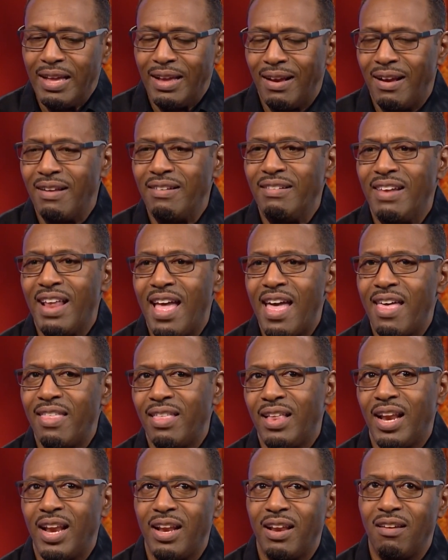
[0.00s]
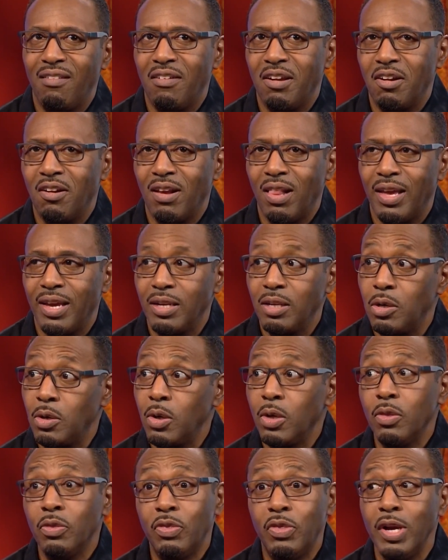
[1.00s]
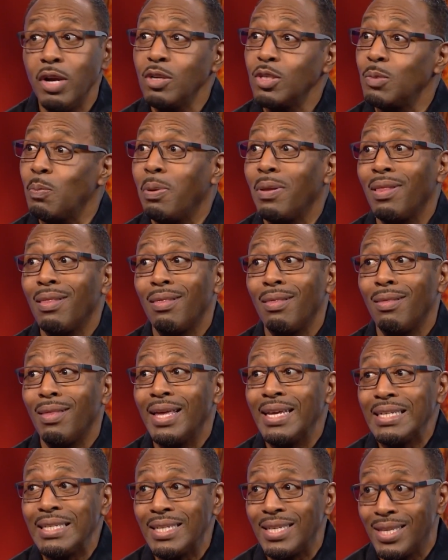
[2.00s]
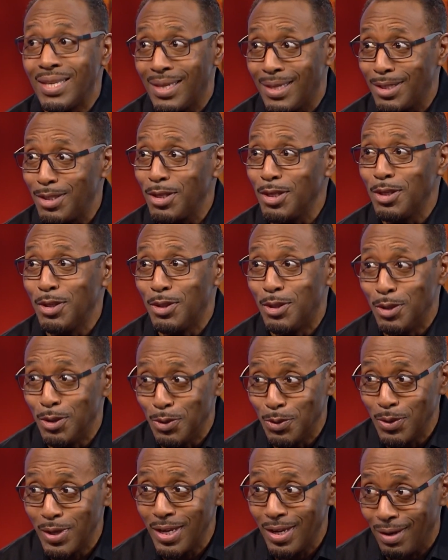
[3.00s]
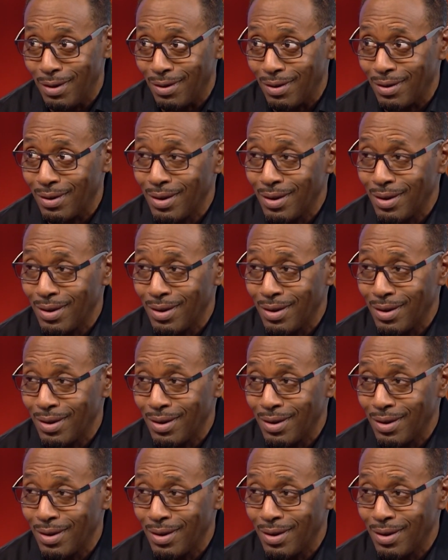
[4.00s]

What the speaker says: there's nothing to do in Orlando, there's plenty to do here.